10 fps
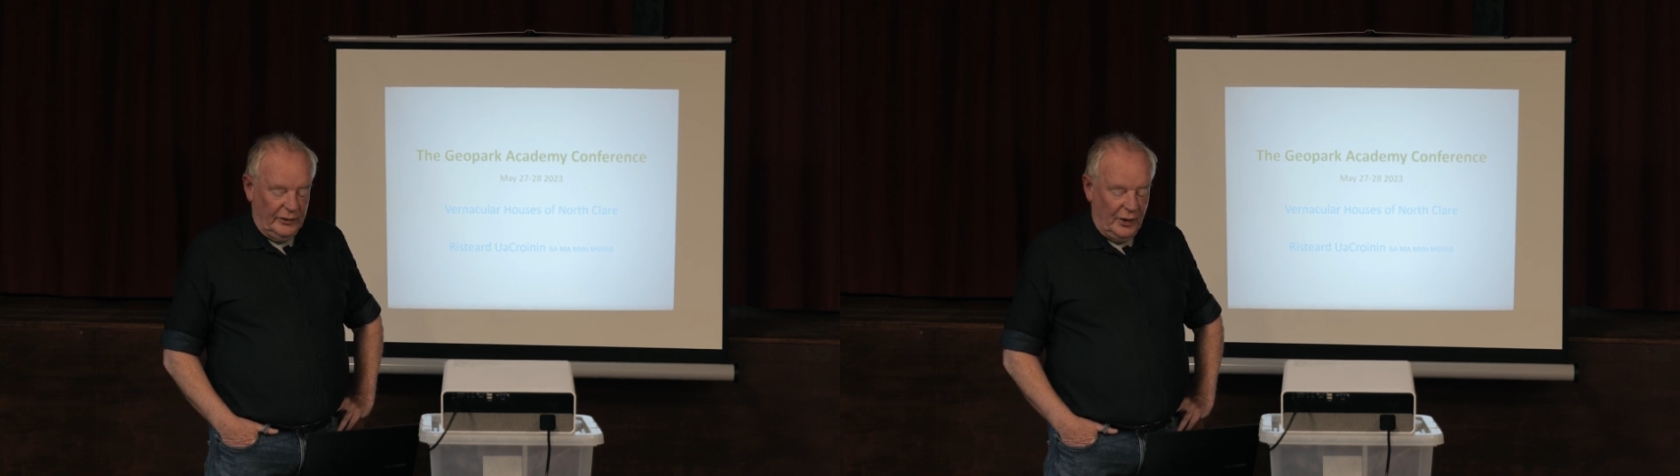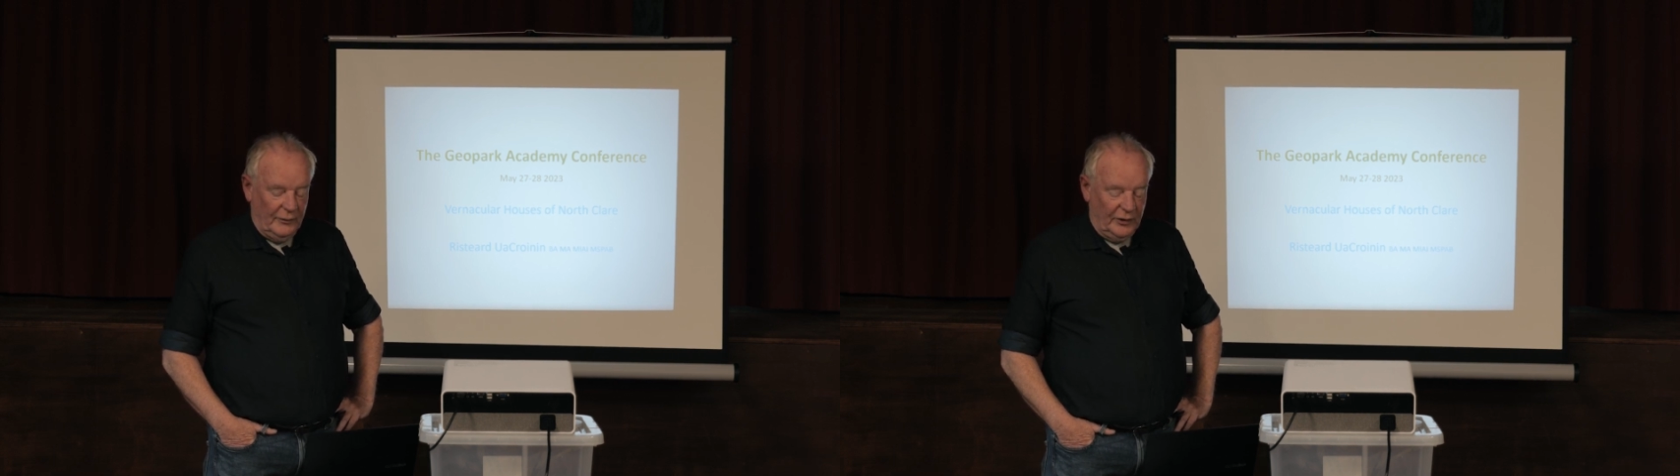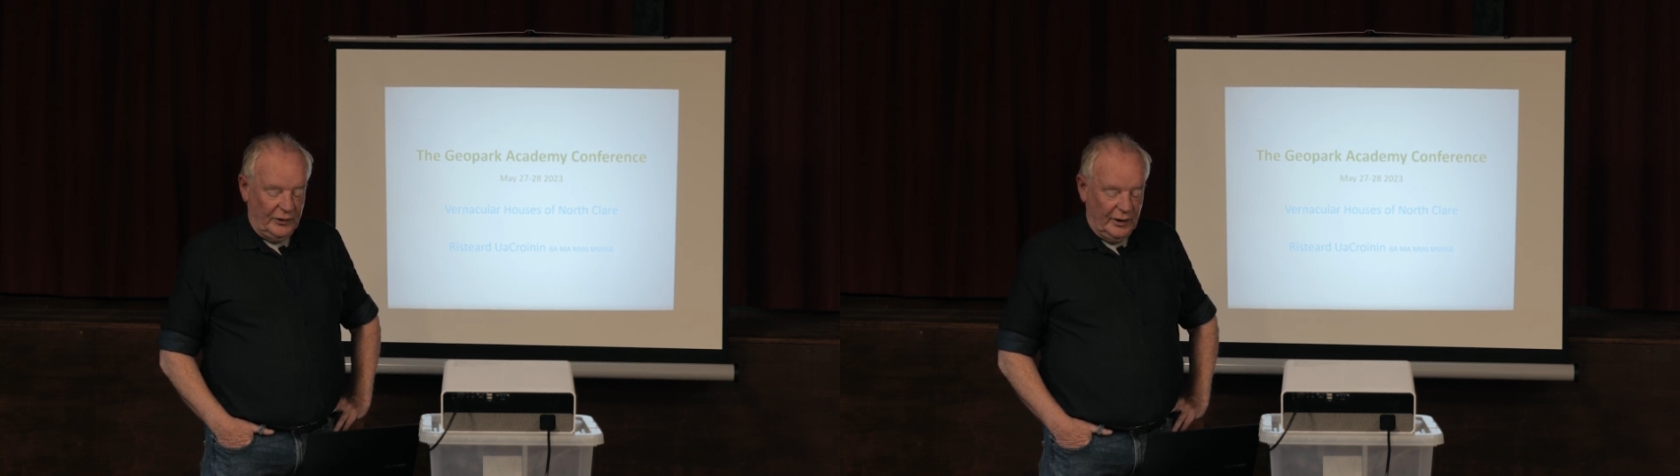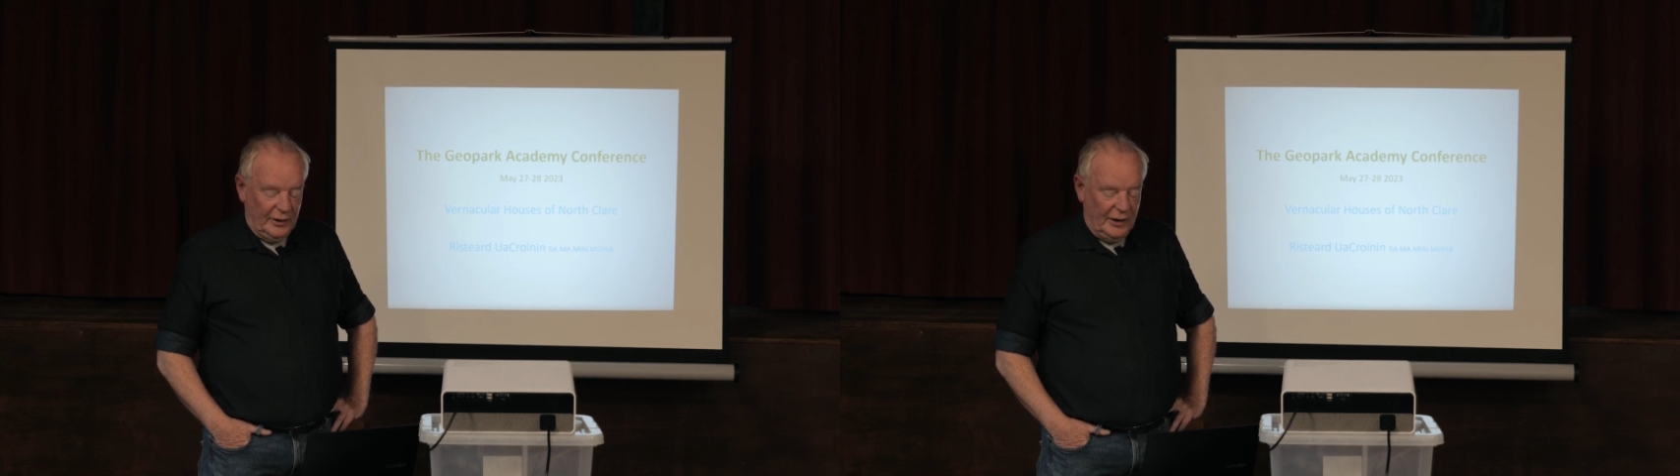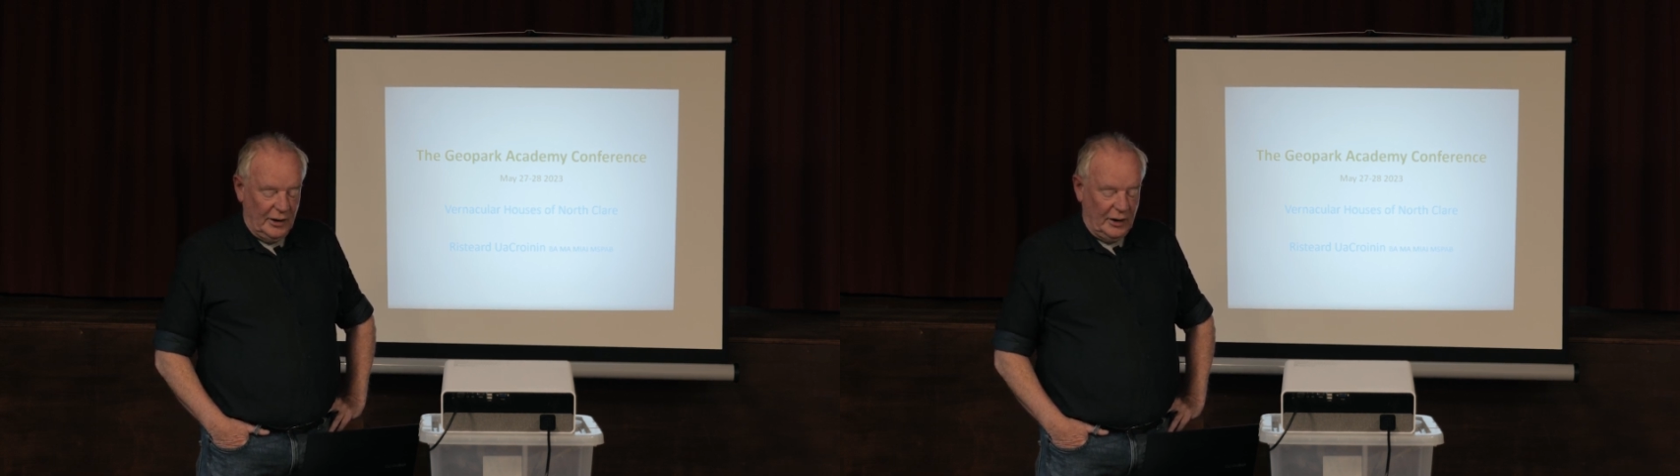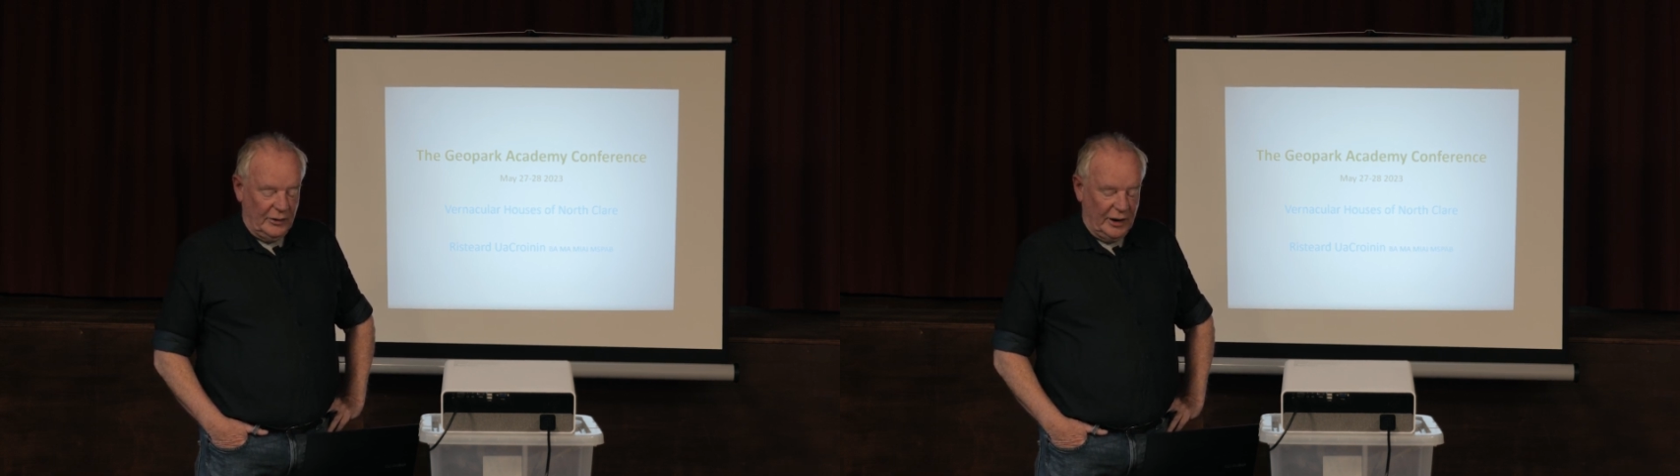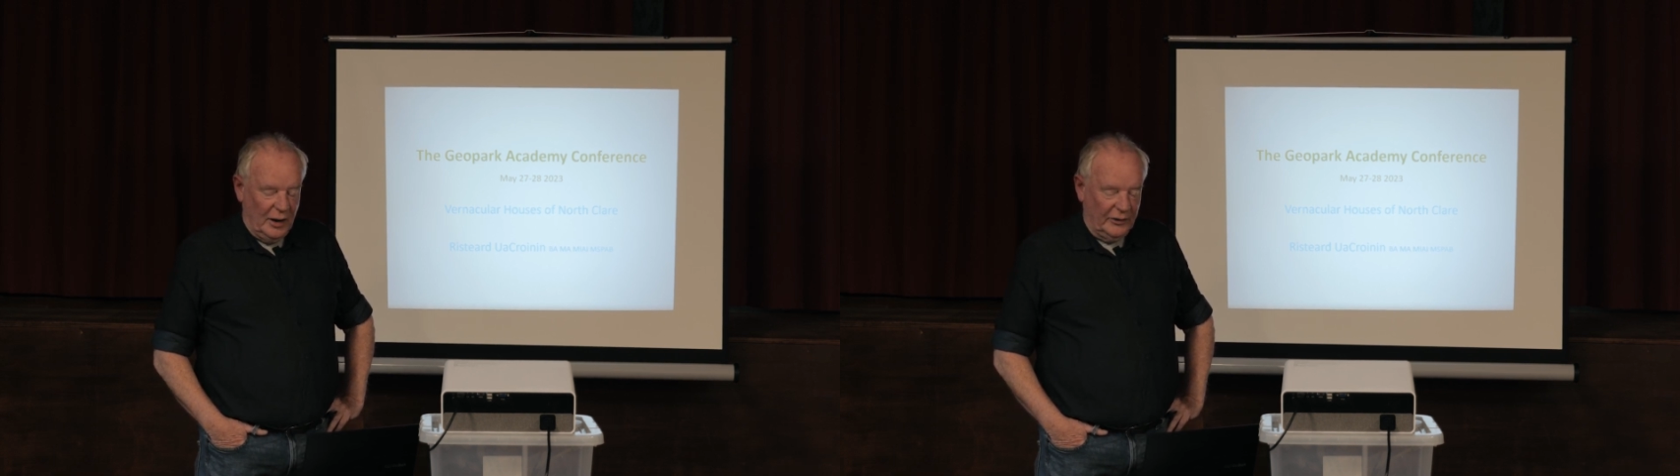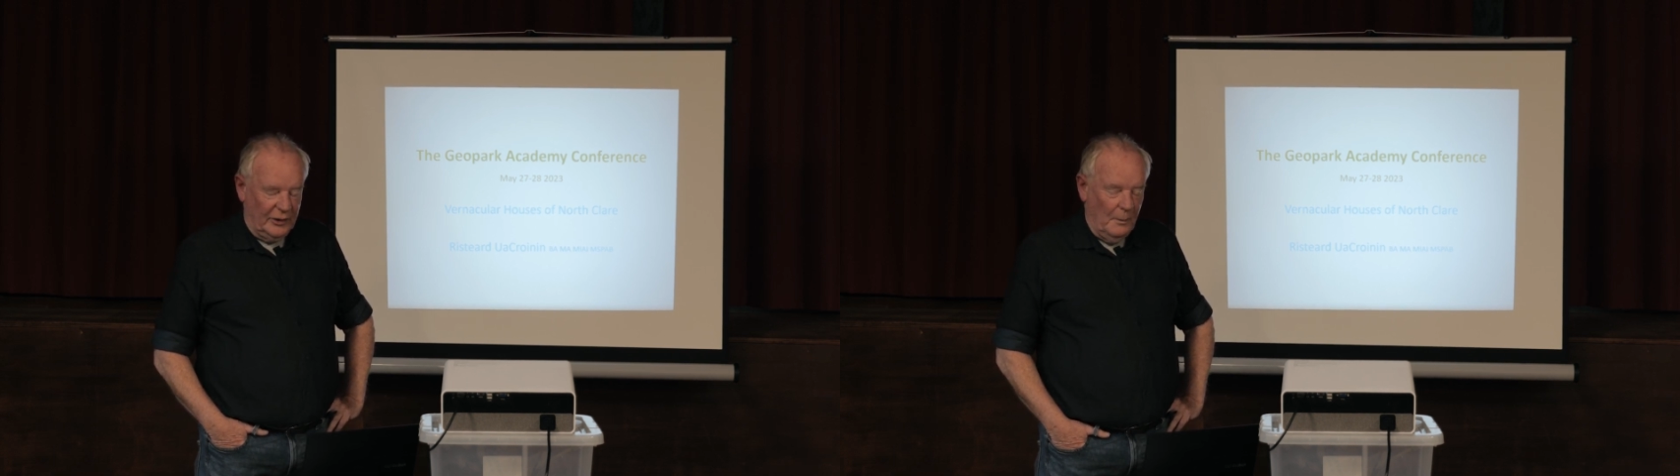Service in Clare County
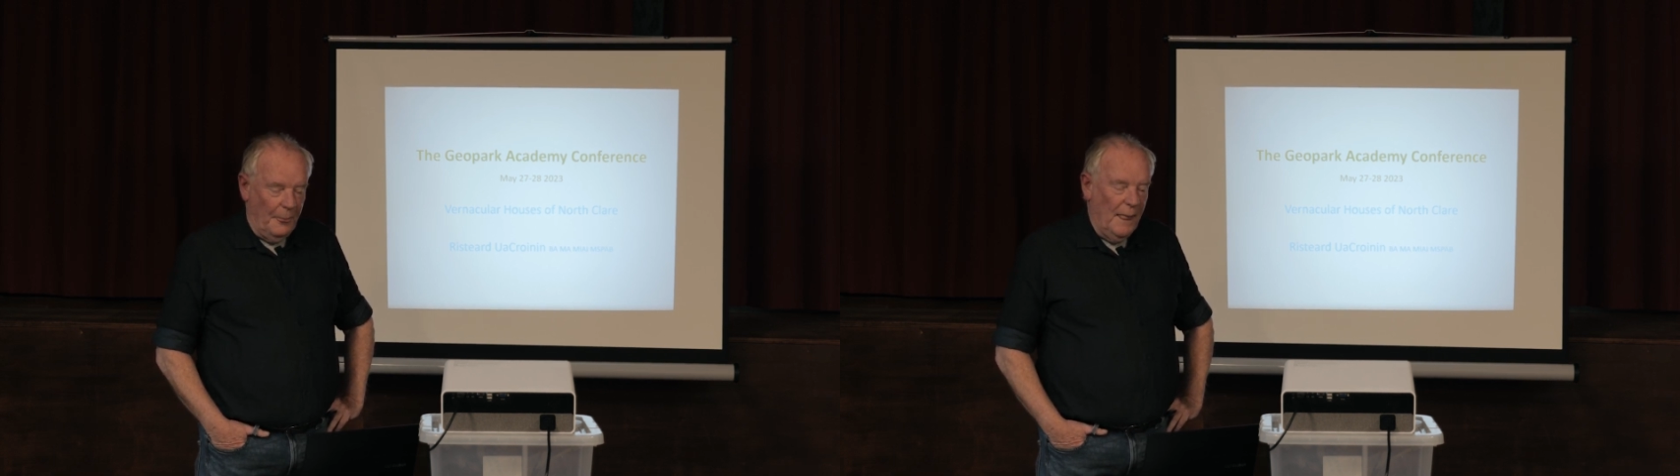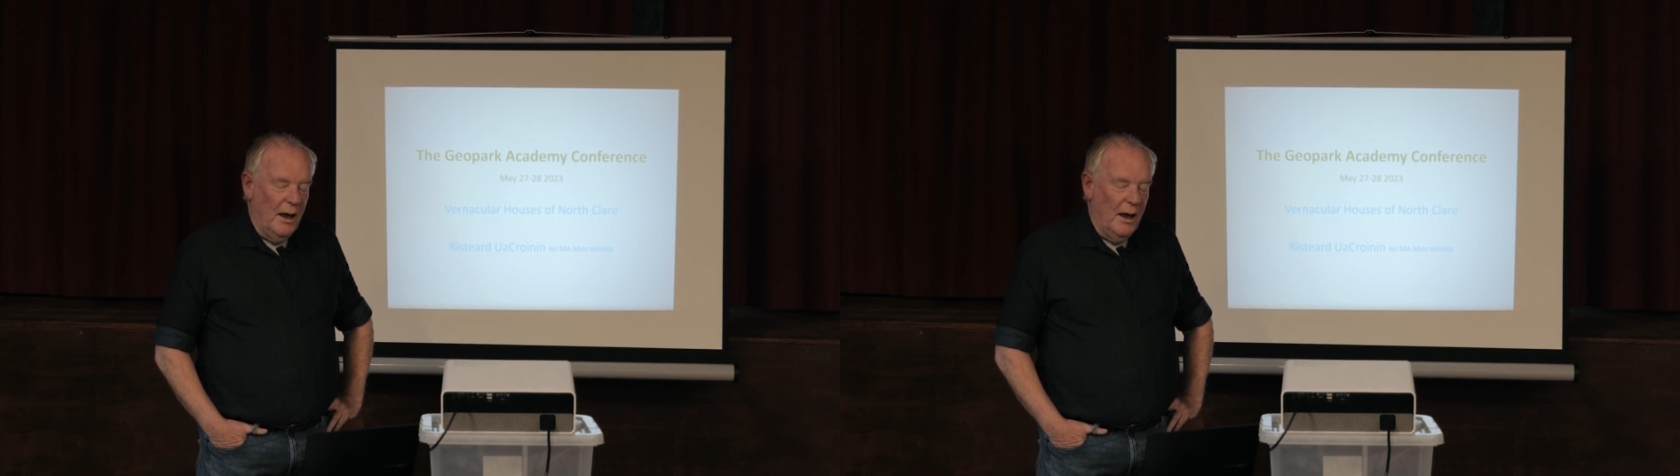Council.